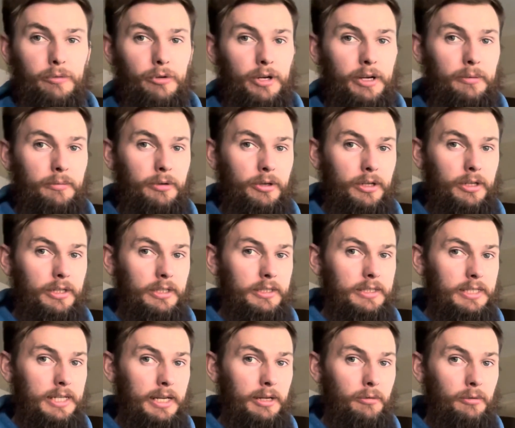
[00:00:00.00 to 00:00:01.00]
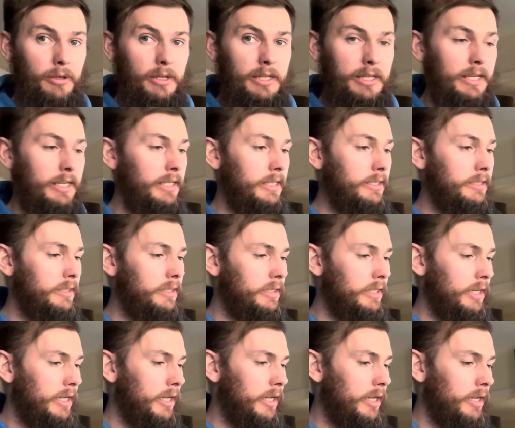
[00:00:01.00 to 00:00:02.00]
I'm going to take one of these,
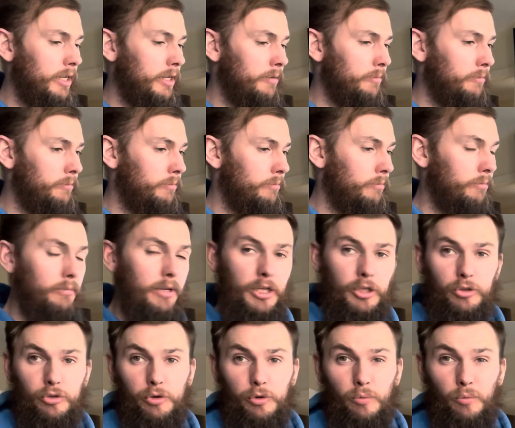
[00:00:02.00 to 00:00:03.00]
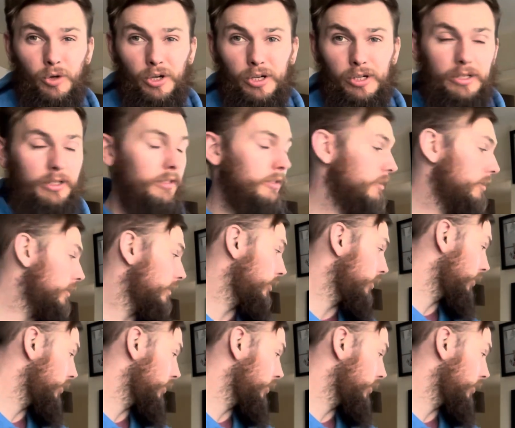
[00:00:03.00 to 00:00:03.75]
make sure it works, just